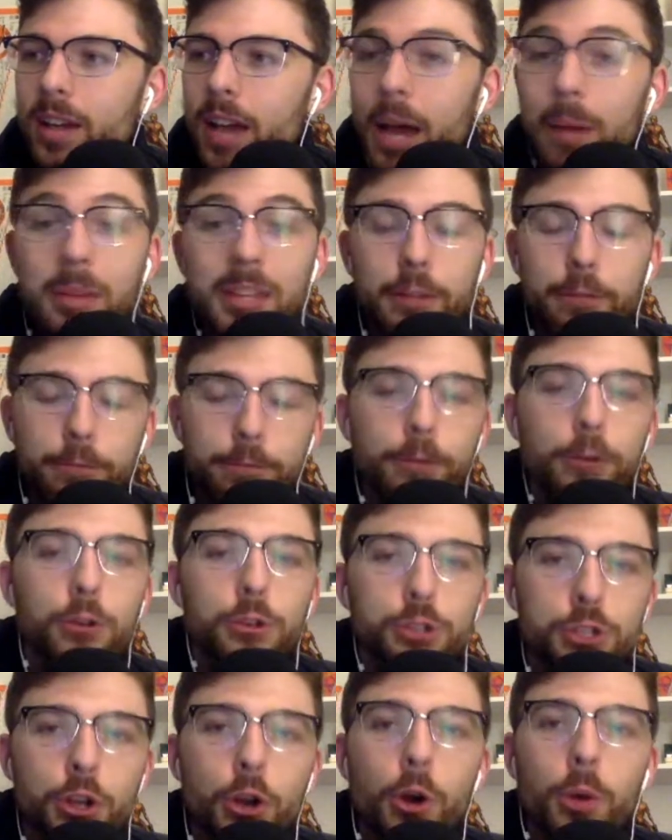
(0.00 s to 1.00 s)
I mean, the
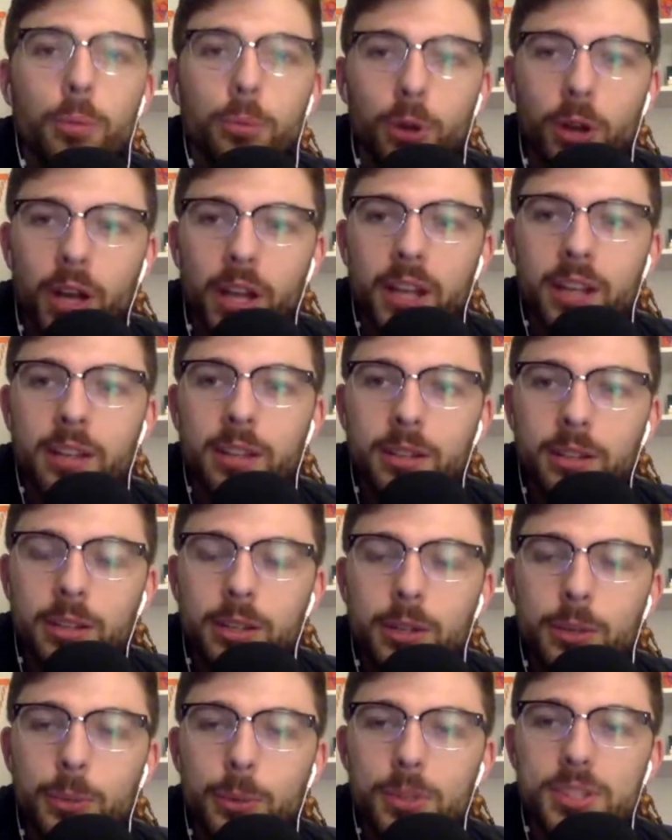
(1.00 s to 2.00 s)
first home run
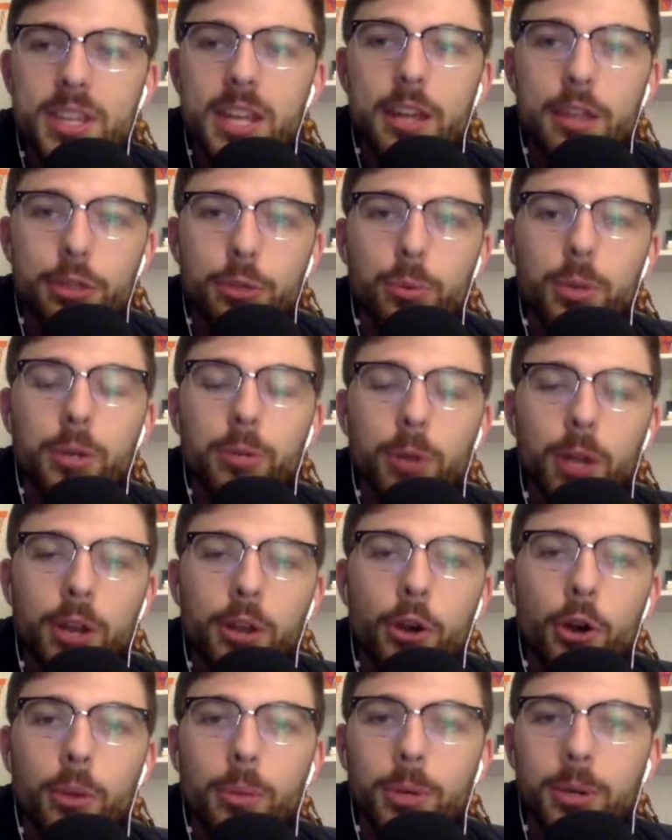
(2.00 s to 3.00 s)
was a 3-run
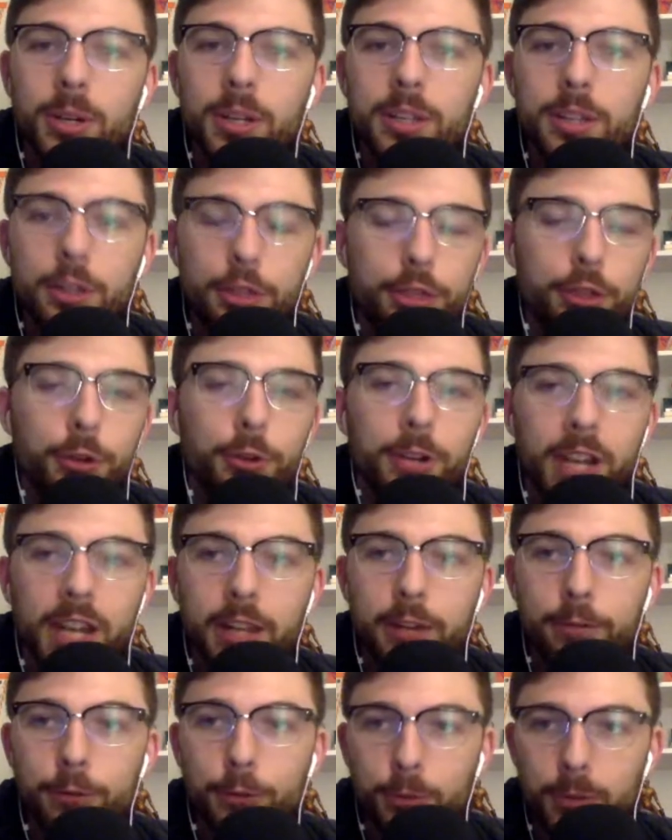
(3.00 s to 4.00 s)
homer in the 3rd
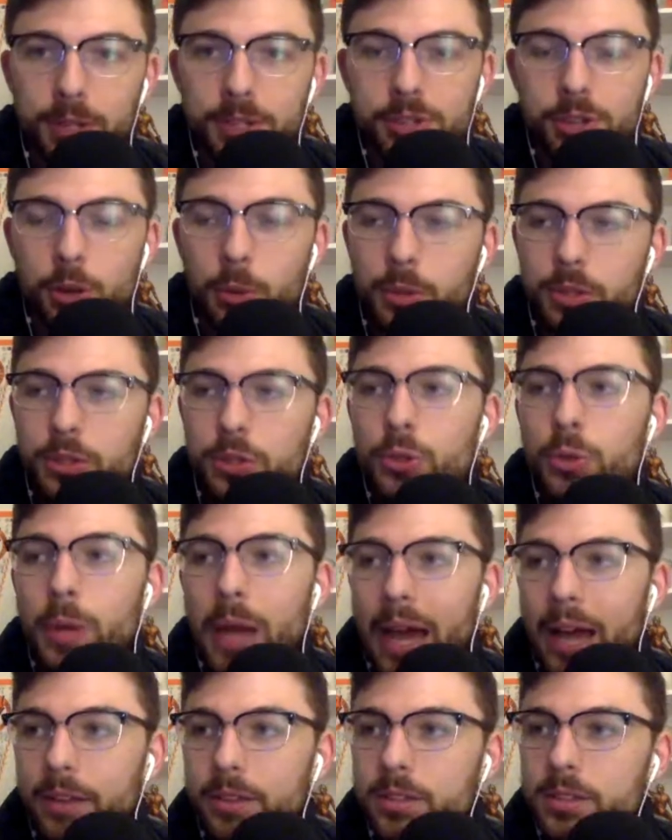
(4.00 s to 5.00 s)
inning for Rizzo with 2
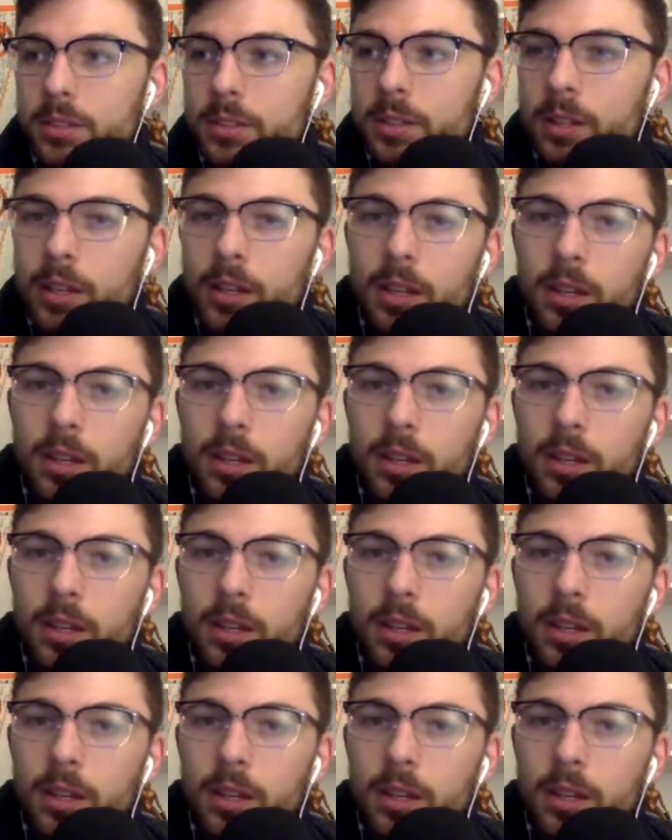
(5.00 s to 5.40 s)
outs.